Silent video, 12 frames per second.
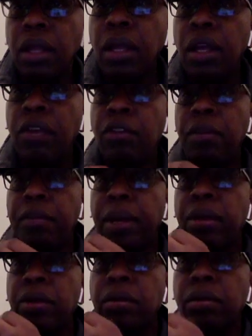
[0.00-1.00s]
Is it
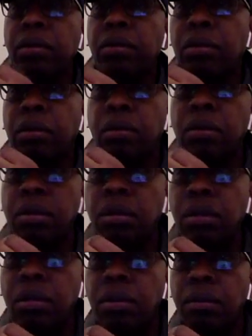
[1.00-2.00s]
better?
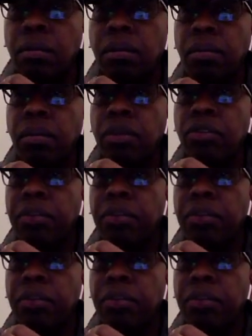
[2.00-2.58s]
Much